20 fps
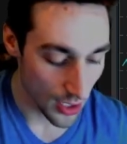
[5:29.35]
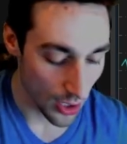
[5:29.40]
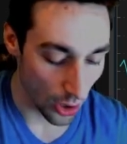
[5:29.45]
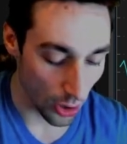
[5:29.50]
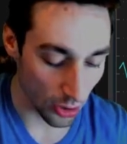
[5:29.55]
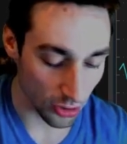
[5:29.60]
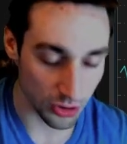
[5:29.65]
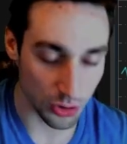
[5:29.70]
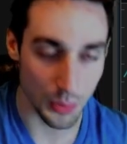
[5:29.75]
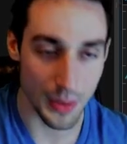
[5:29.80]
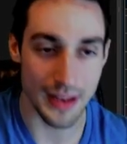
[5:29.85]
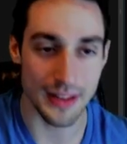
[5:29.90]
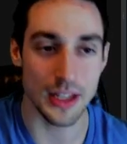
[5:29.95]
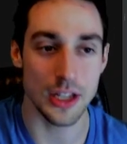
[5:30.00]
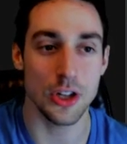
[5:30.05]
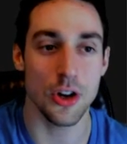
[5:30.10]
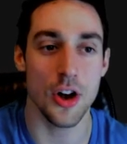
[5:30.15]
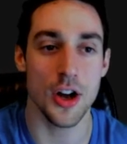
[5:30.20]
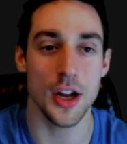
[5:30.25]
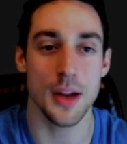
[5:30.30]
Also, we had to
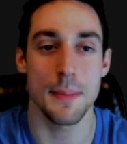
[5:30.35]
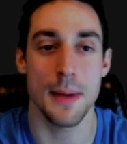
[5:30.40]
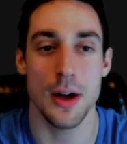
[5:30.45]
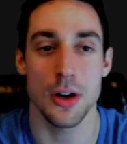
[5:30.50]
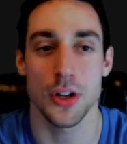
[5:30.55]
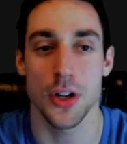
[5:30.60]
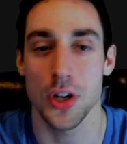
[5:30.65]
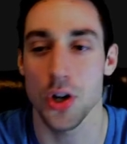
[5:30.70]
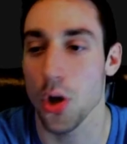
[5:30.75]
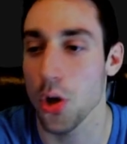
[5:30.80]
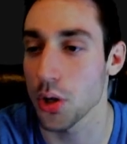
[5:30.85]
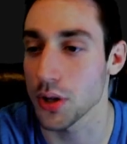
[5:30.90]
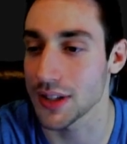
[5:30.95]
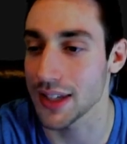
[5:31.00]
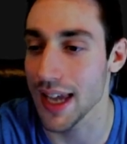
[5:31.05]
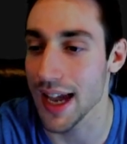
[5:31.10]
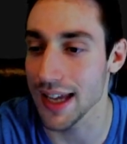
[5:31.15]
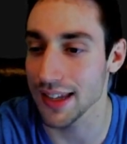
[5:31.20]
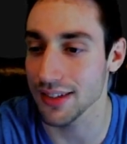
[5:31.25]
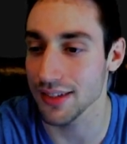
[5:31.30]
talk about good old
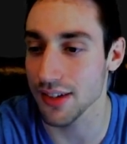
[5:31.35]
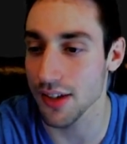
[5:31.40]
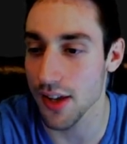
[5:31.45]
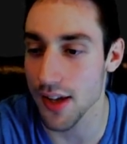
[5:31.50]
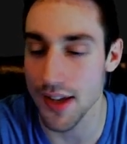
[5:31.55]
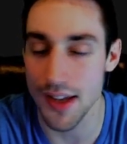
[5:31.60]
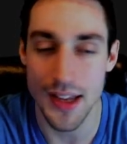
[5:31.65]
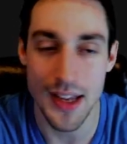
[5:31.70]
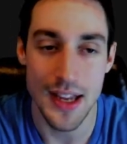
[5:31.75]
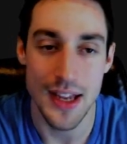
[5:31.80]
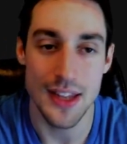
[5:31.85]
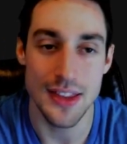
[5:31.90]
Tesla.